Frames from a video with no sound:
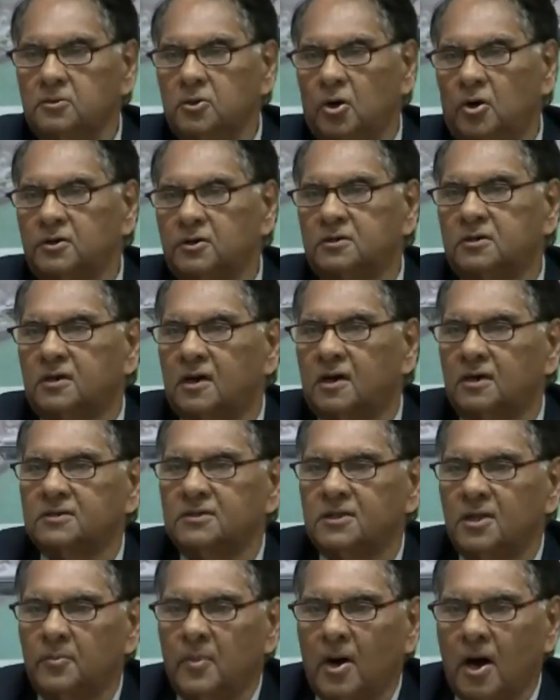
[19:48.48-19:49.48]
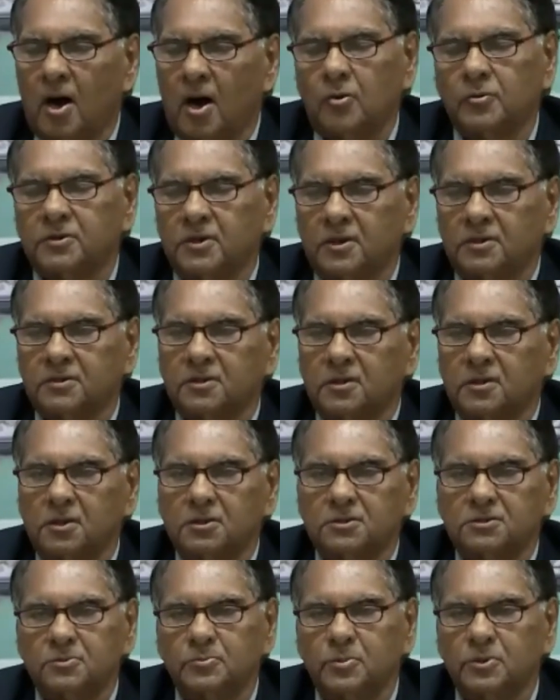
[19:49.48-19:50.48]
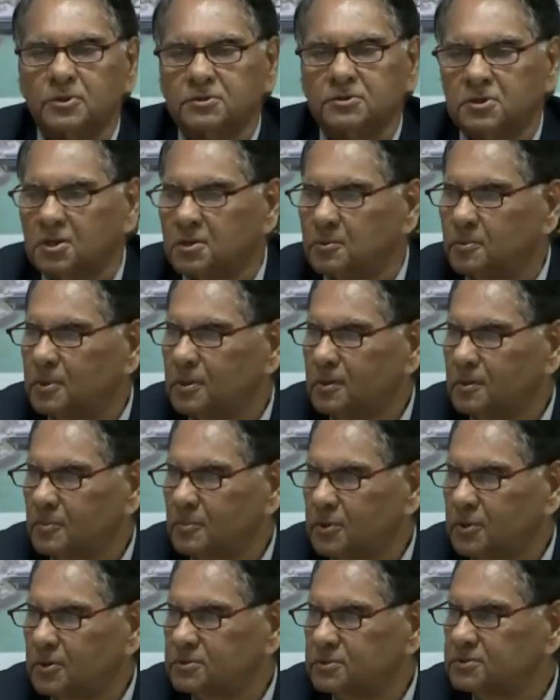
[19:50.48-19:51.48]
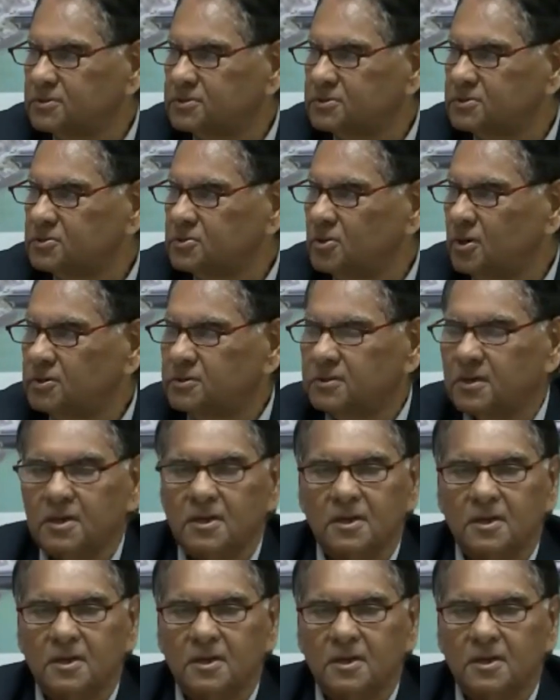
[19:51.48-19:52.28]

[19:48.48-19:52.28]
don't cut them out at the eligibility level, because this is not